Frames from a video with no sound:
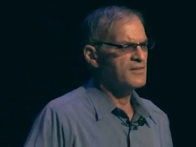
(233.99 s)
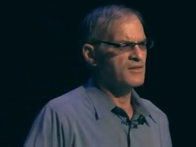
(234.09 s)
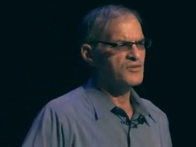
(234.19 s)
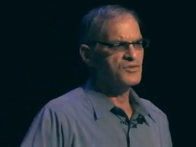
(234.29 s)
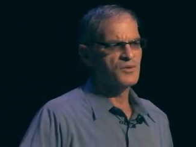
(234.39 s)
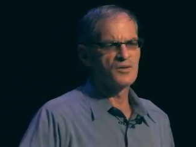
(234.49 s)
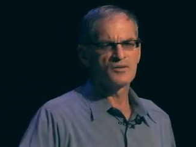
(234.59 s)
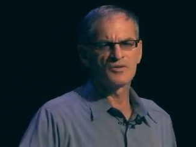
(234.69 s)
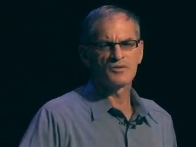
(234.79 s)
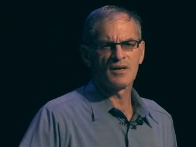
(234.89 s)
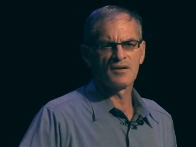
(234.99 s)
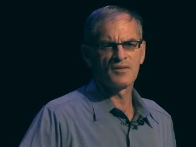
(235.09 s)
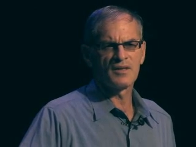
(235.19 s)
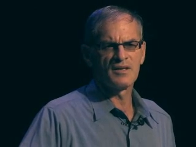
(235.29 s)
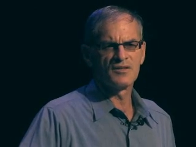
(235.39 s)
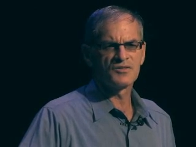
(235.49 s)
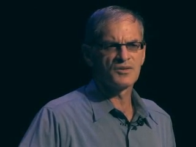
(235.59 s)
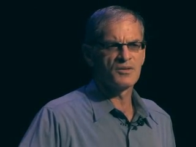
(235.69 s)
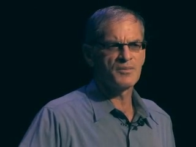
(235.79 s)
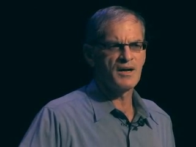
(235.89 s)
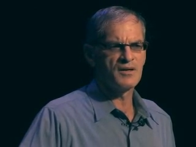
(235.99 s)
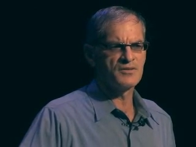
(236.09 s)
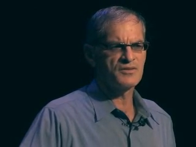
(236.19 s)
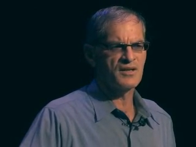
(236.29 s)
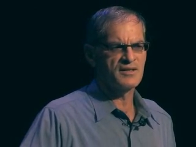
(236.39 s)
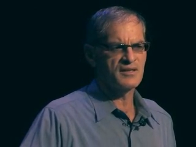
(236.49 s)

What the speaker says: that swirls around the Israel-Palestine